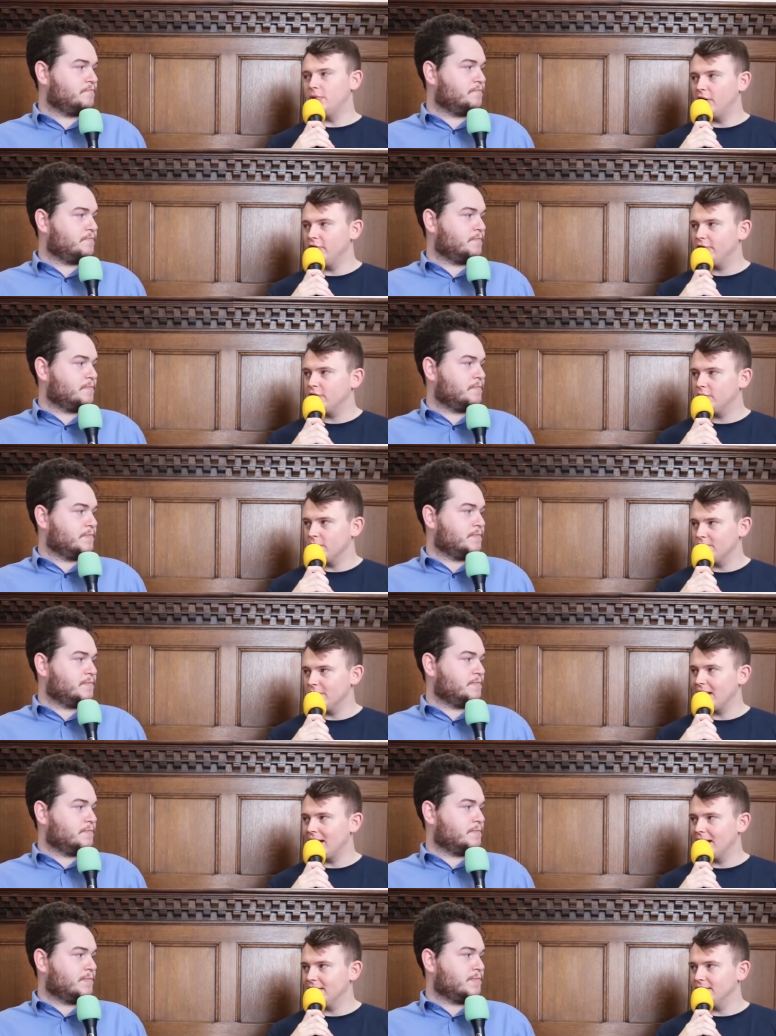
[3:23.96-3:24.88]
Speaker 1: buffer when
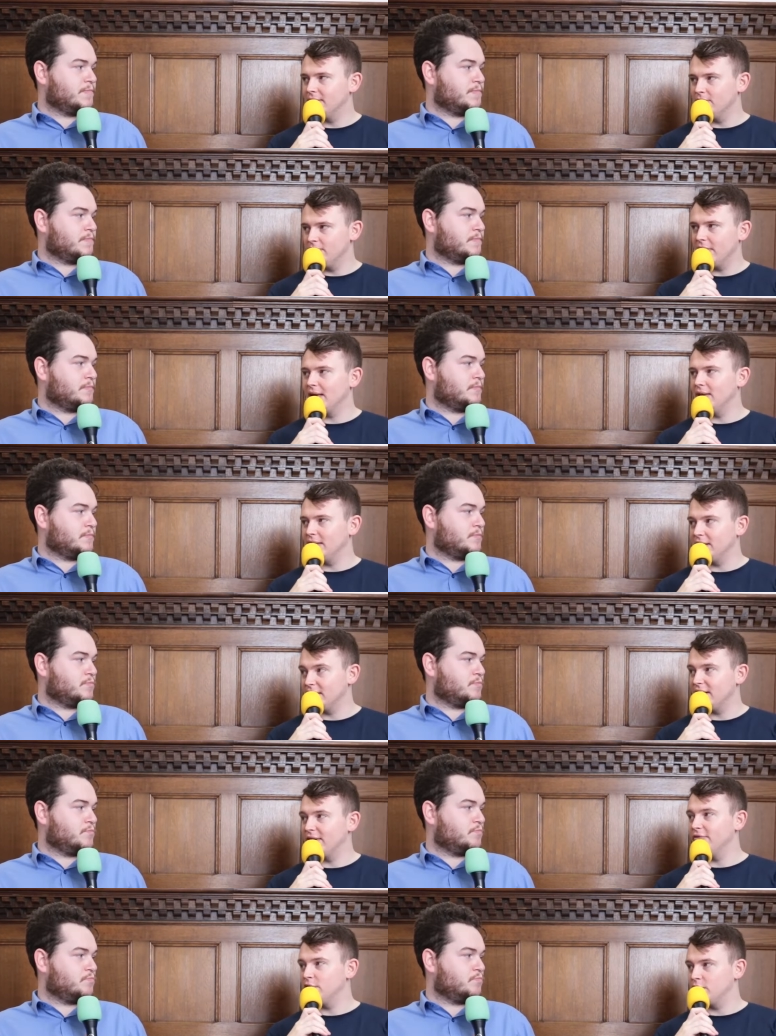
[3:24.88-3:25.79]
we had Dembele and
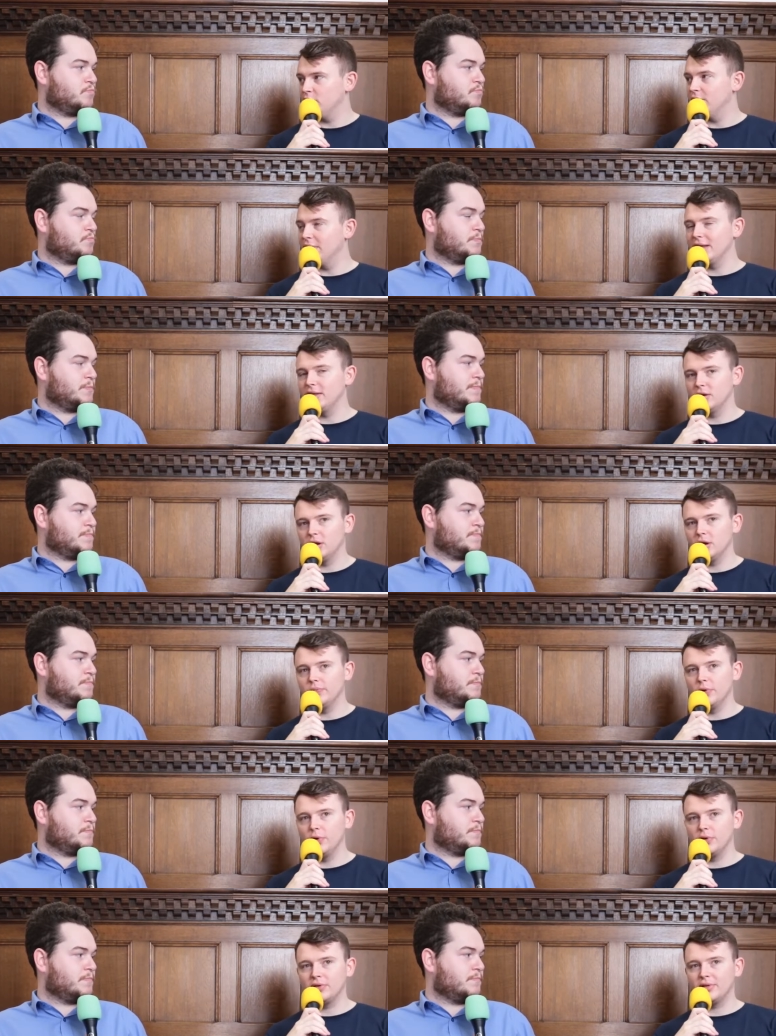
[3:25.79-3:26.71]
Griffiths already on our
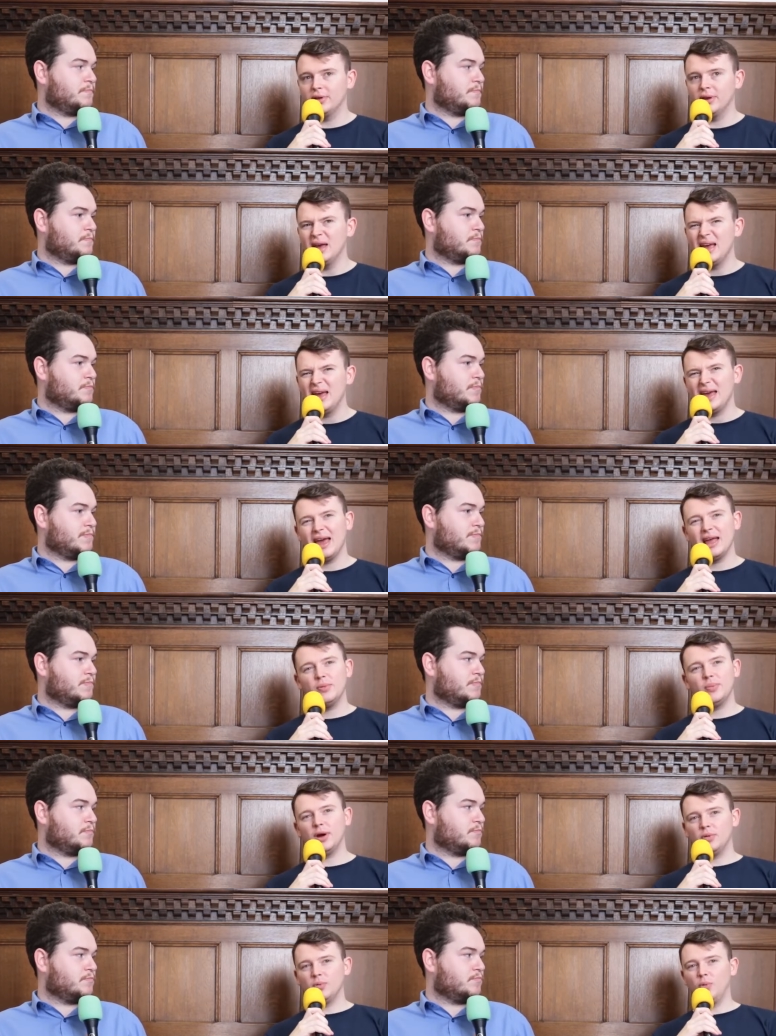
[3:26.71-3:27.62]
books, and
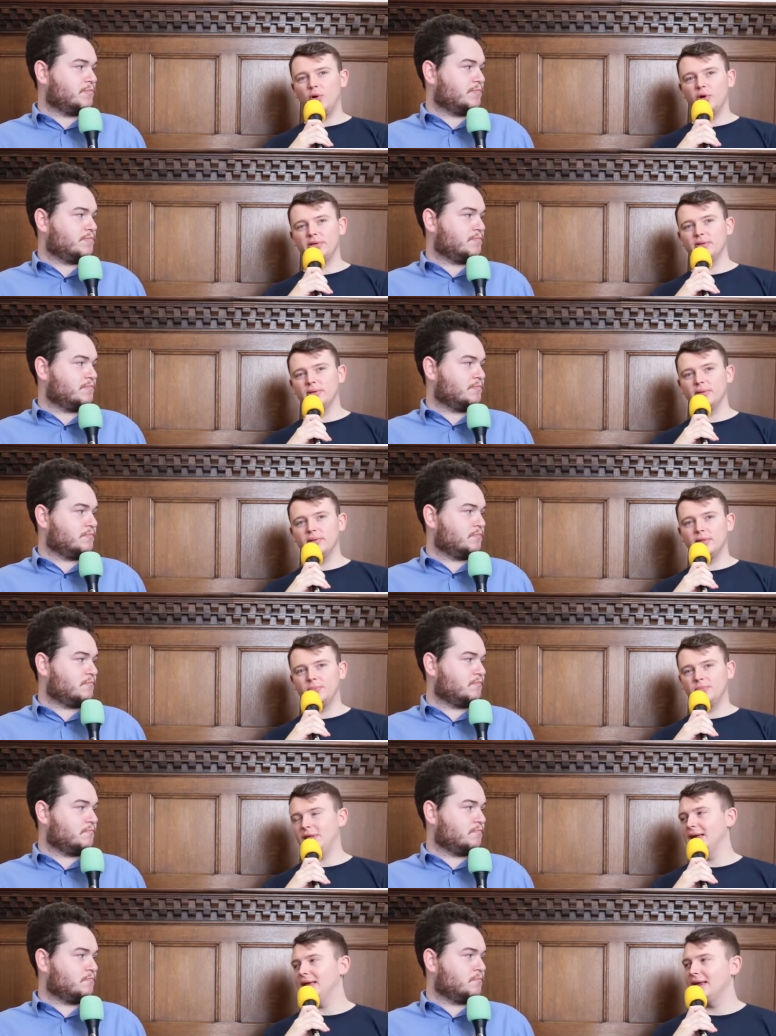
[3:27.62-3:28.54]
Edouard wasn't the
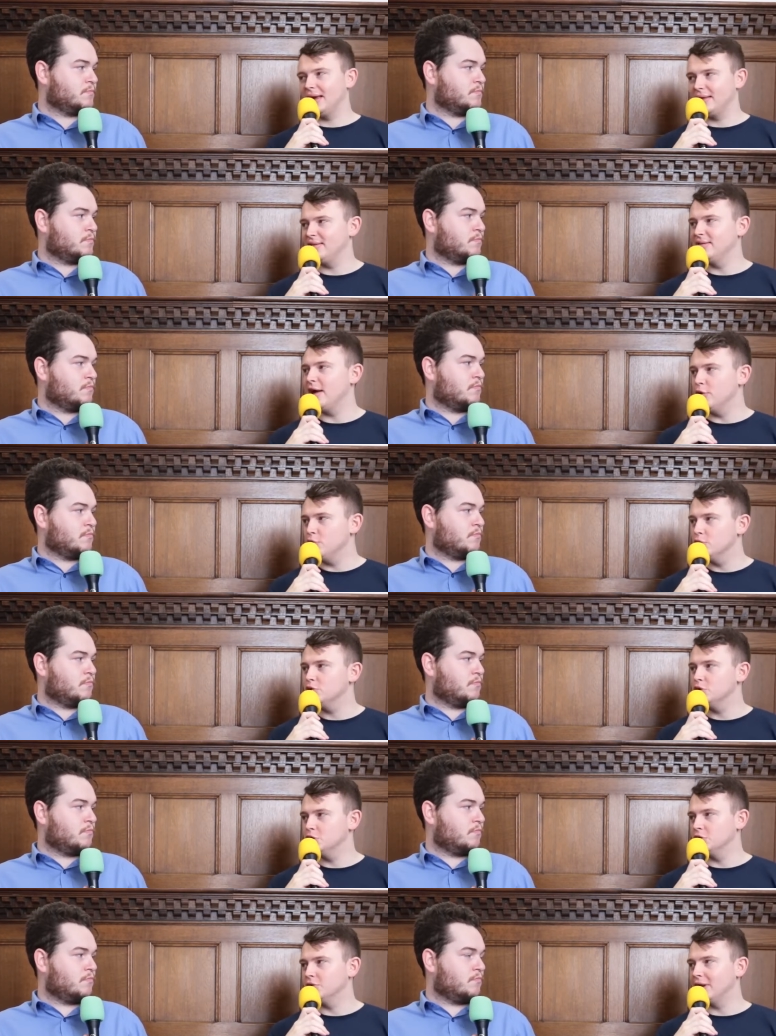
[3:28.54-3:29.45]
player he is now
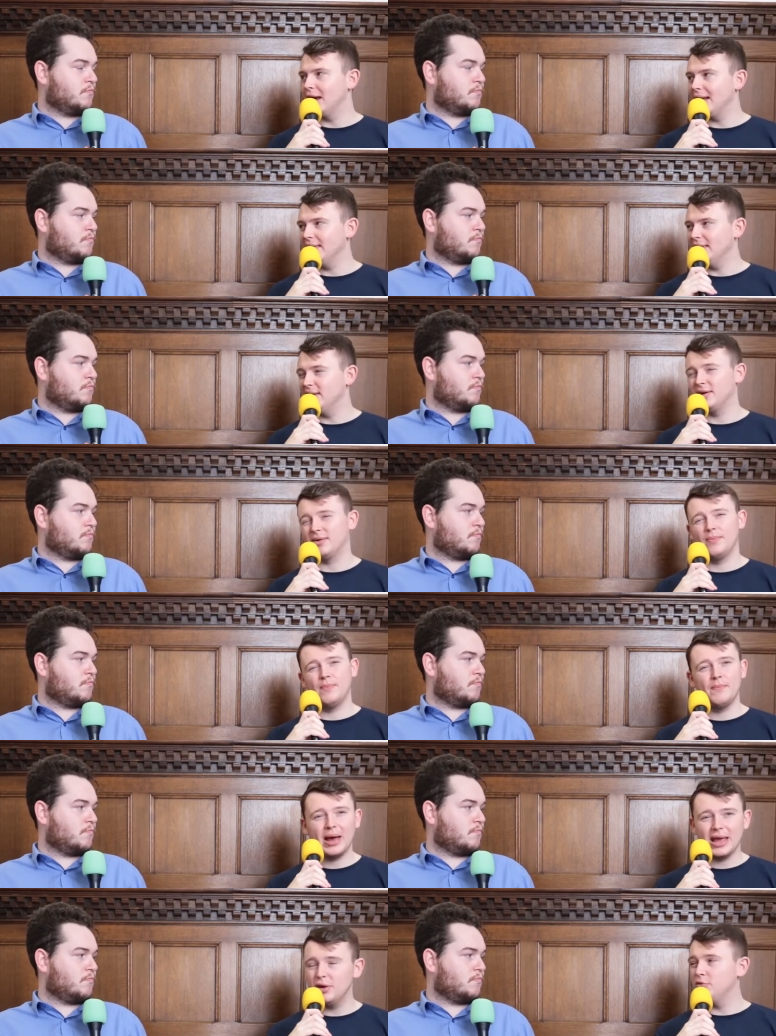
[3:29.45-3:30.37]
during that year,
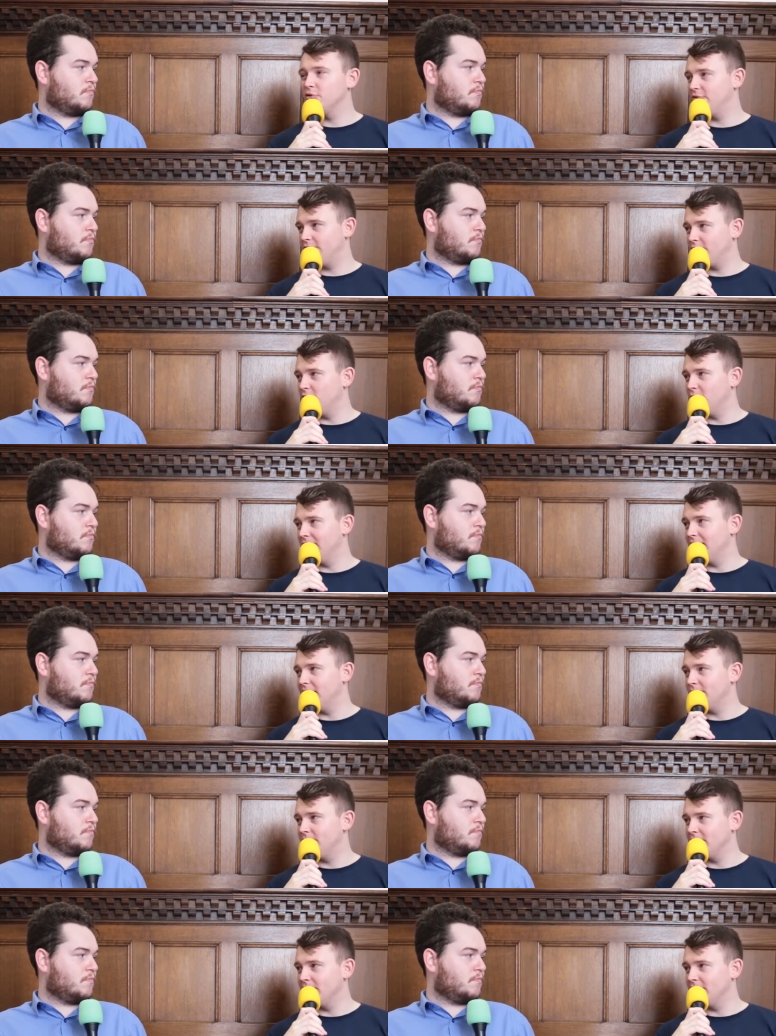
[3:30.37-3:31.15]
miles from it.